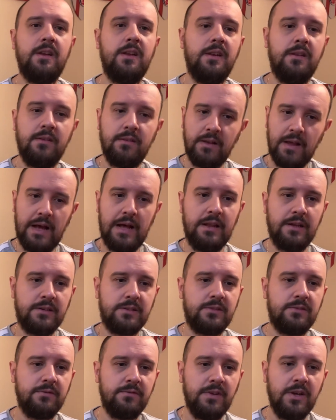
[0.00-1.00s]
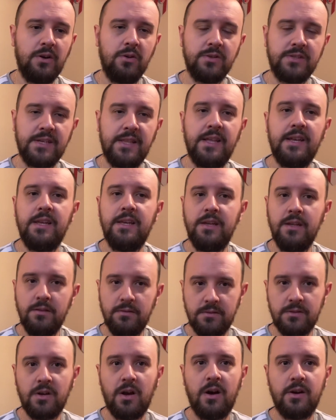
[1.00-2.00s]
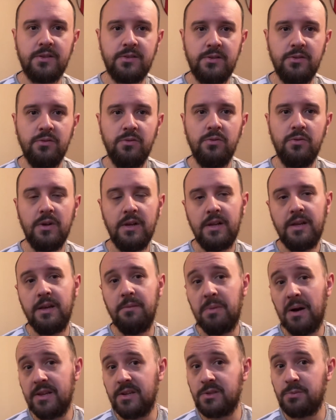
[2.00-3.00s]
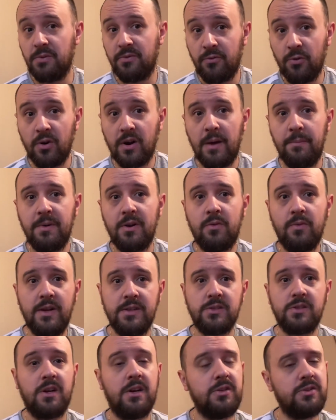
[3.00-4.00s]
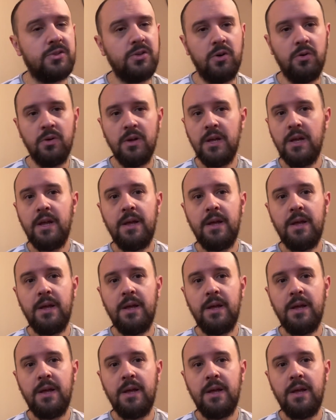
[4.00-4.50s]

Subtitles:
And Alex Vigo said that he talked to Ibanez before coming to Red Star. So